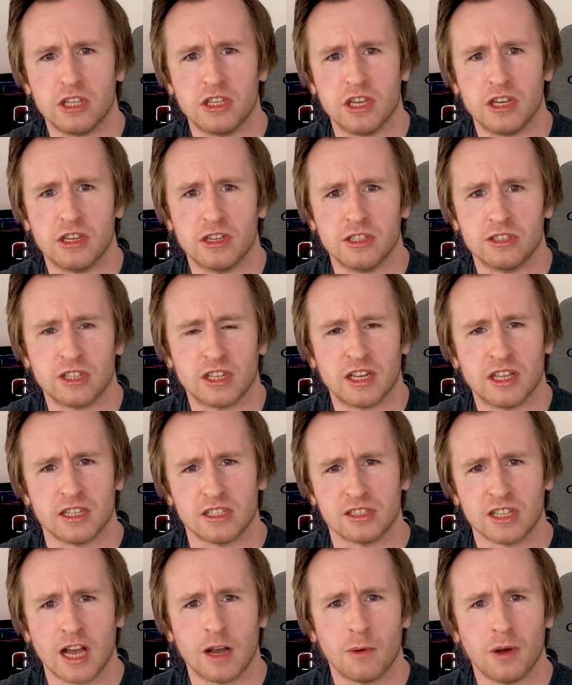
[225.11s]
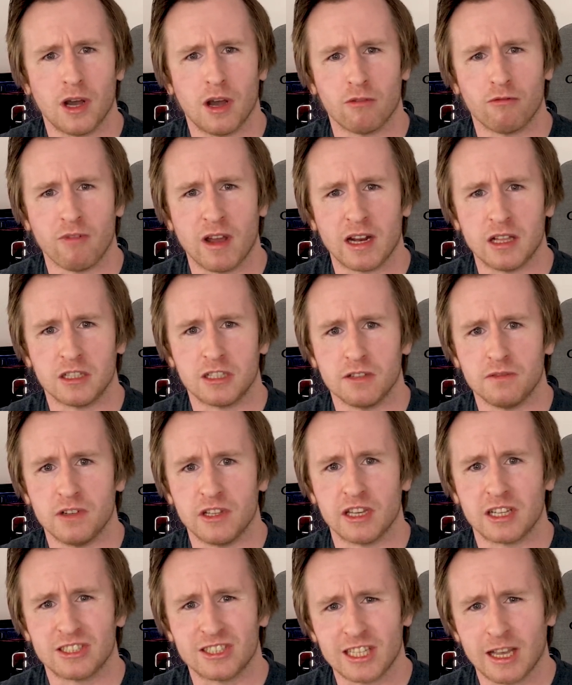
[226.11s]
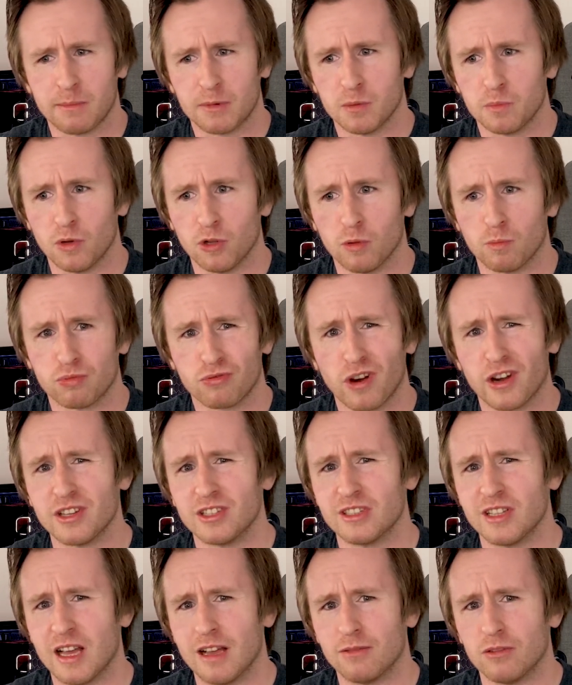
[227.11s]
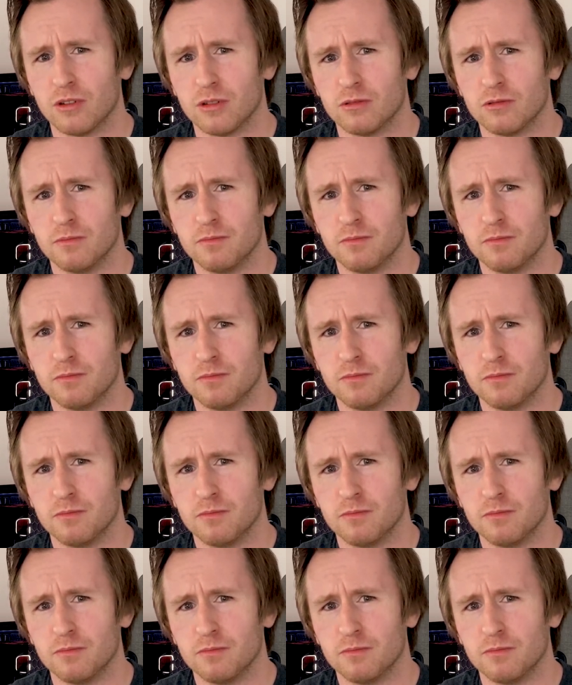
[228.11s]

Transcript: years and is now at a relatively acceptable price level,